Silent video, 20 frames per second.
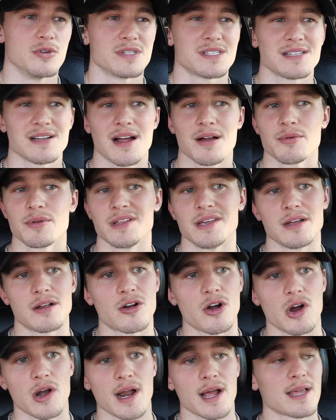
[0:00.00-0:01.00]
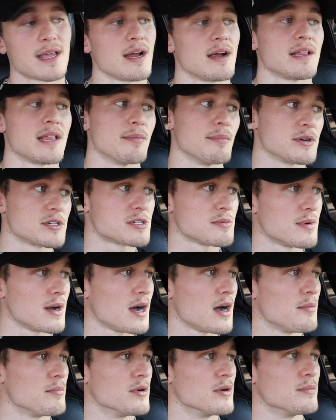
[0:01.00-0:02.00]
It's not really a card I care that much
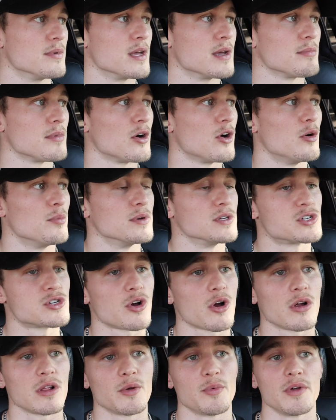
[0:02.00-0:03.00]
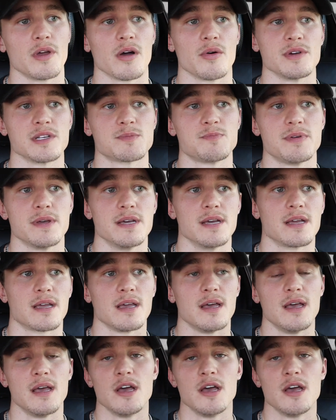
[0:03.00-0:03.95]
about, but me and my homie Charlie, we always pick